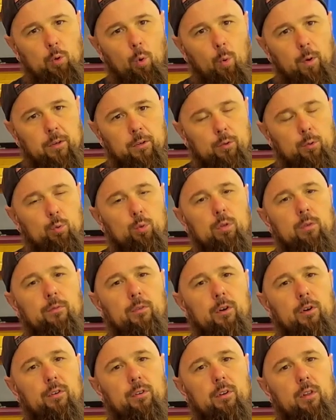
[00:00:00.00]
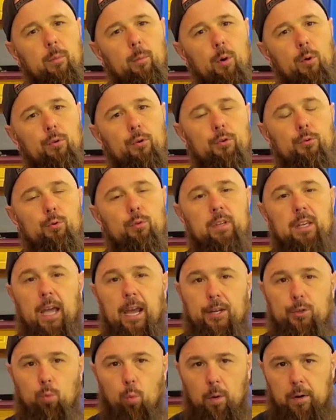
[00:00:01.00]
going to convert the motor to the
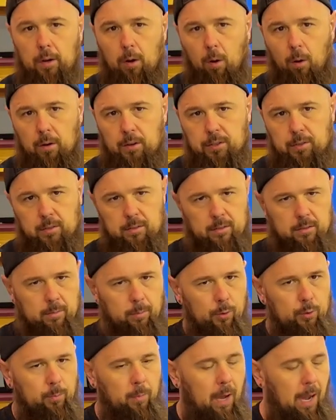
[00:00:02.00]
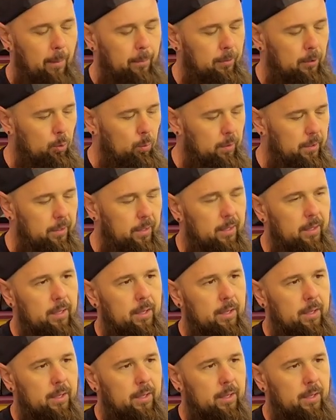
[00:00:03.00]
K20 harness because it's the most popular one.